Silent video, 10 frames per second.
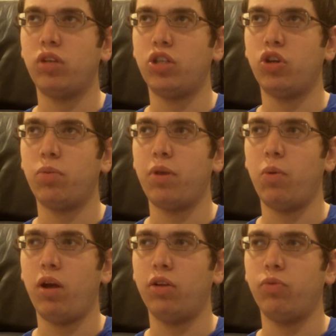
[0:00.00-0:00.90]
it took me a
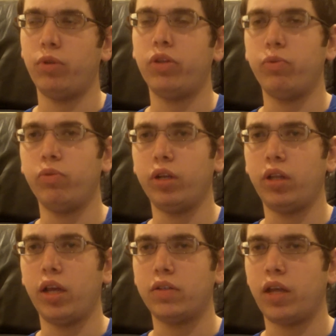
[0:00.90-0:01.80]
while to really
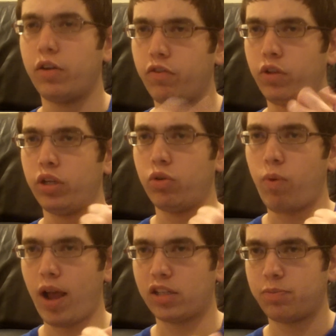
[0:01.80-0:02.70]
realize that and fully
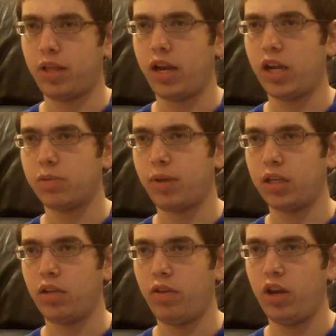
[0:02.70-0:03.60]
grasp that
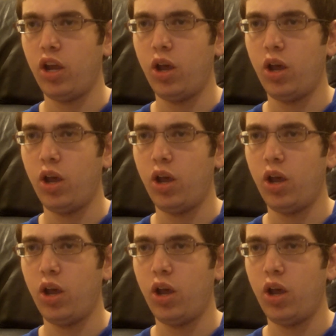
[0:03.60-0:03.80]
aspect of it.